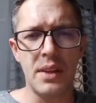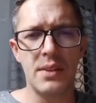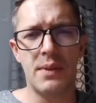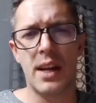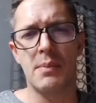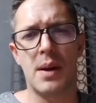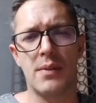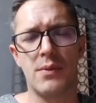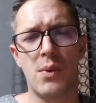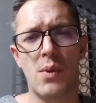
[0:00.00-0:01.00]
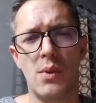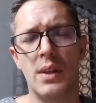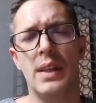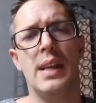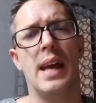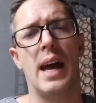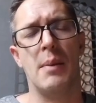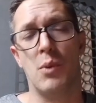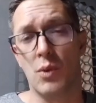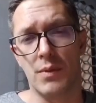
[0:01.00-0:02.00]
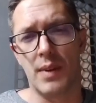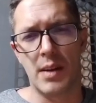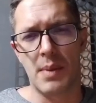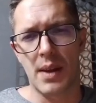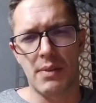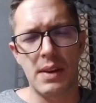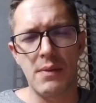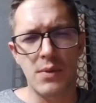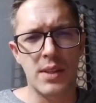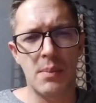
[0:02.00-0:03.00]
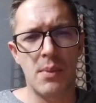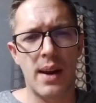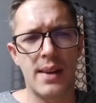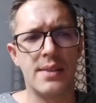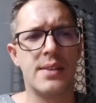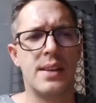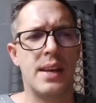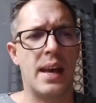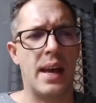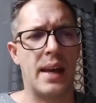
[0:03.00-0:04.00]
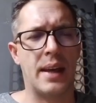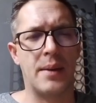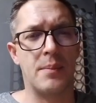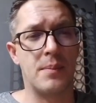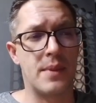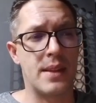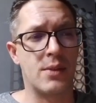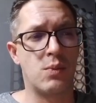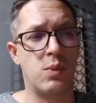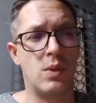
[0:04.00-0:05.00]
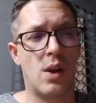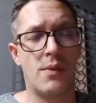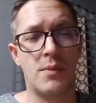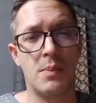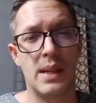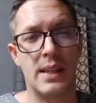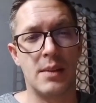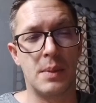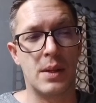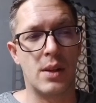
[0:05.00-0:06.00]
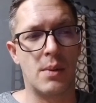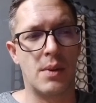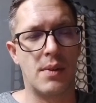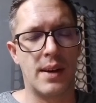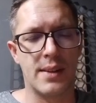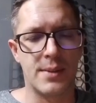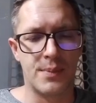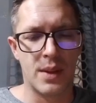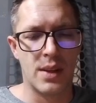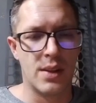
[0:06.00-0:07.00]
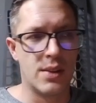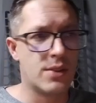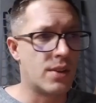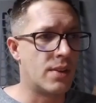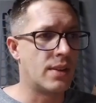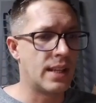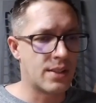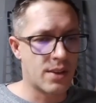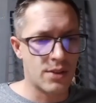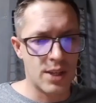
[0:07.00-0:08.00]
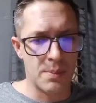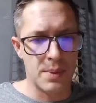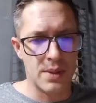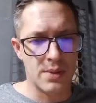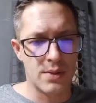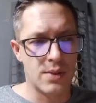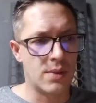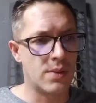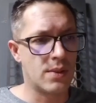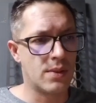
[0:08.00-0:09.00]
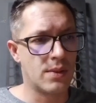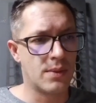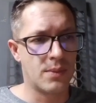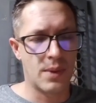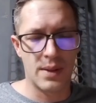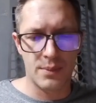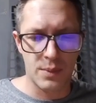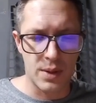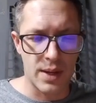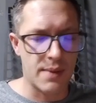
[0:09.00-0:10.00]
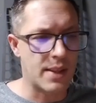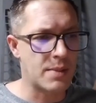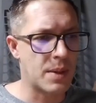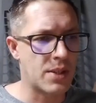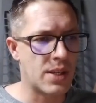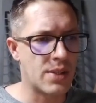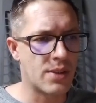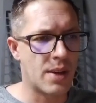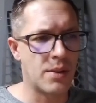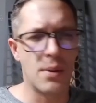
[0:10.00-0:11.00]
divided by 4 or divided by 3 for some brands, this will often be a little bit lower, right? So let's go jump into, well, we don't have that spec sheet, so you